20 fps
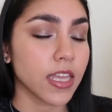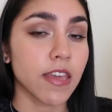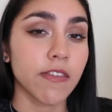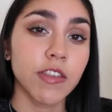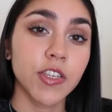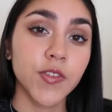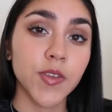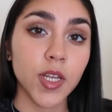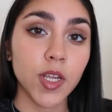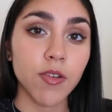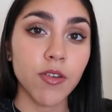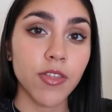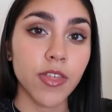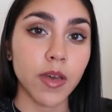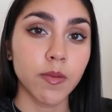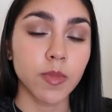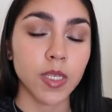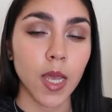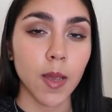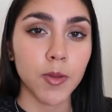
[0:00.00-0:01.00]
give this video a
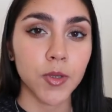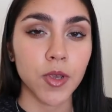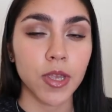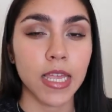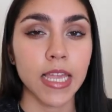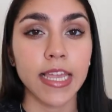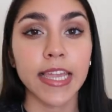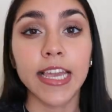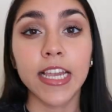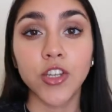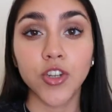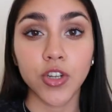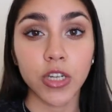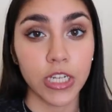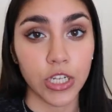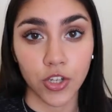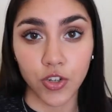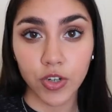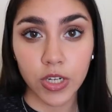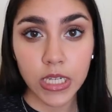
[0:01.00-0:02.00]
thumbs up so I can gauge your
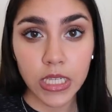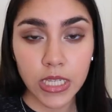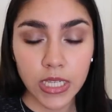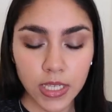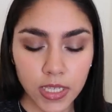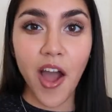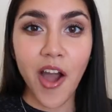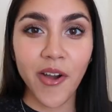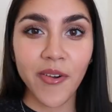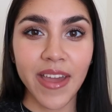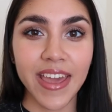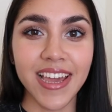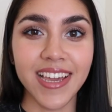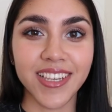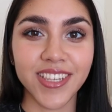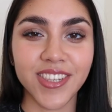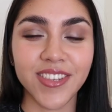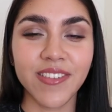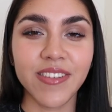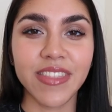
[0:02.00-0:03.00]
interest.
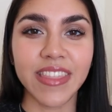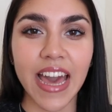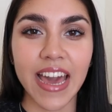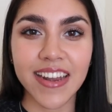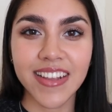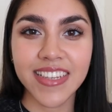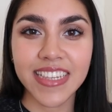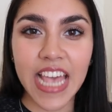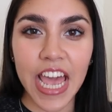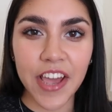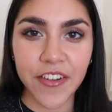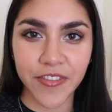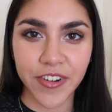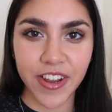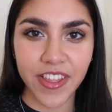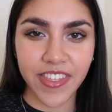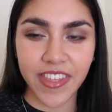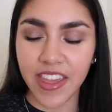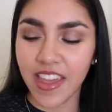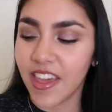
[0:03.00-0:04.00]
Okay, so that is
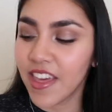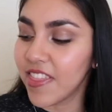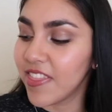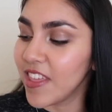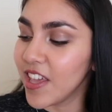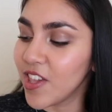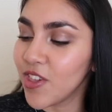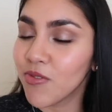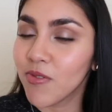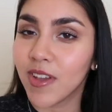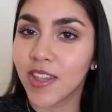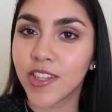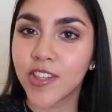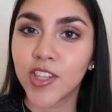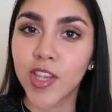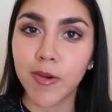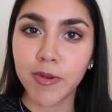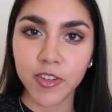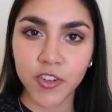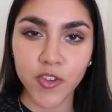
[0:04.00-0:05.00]
everything. Thank you all
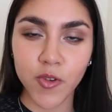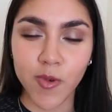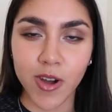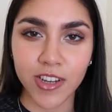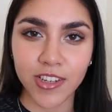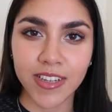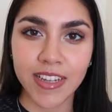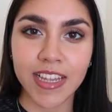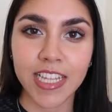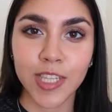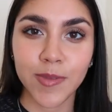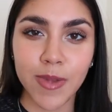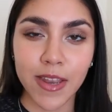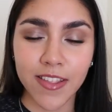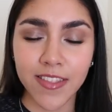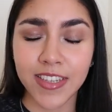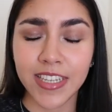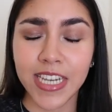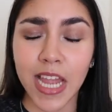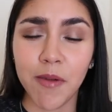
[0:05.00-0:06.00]
so much for watching and
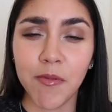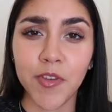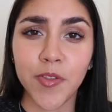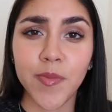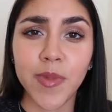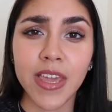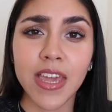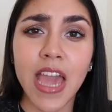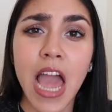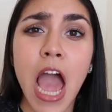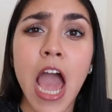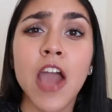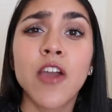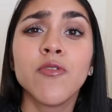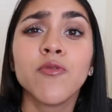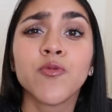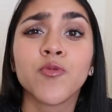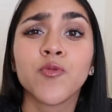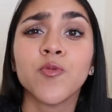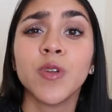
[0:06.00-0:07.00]
spending this time with me. I
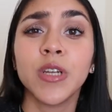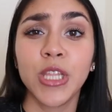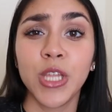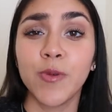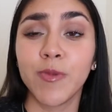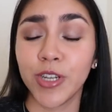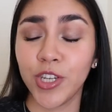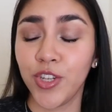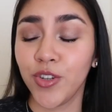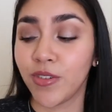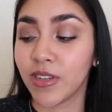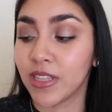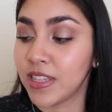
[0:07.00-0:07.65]
really wish you